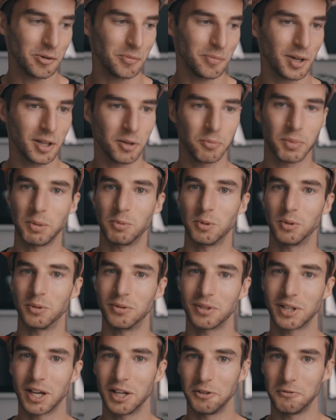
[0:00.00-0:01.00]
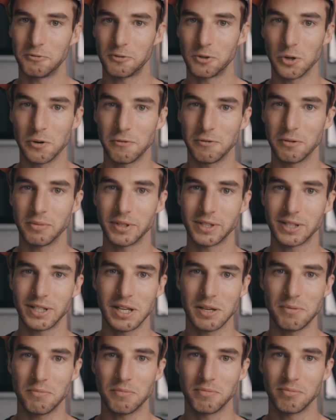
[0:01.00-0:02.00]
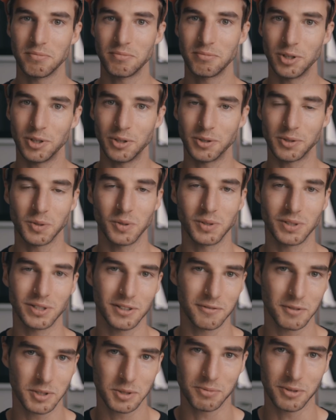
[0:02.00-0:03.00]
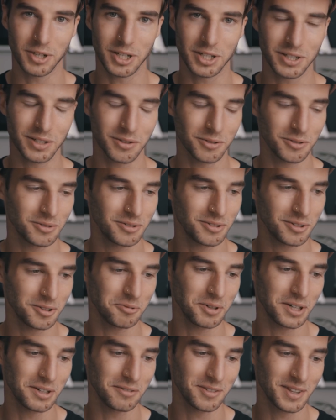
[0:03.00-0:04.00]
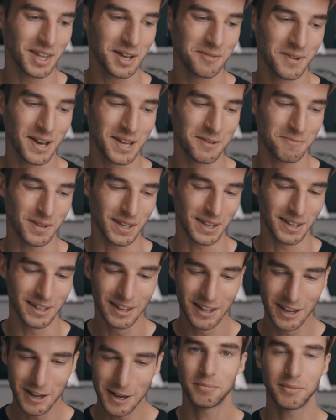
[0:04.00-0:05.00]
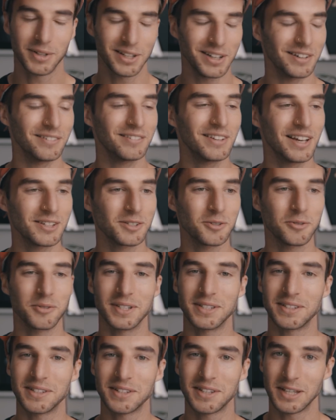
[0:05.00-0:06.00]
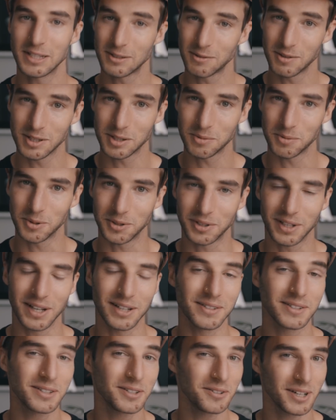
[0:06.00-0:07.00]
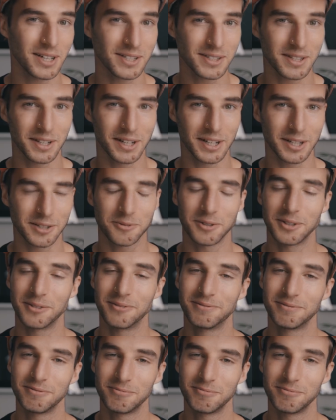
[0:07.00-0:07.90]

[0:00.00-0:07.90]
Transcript: other people kind of draw from the same sources of inspiration or whatever that might be. But yeah, as always, thanks for the support. I'll see you guys in the next one.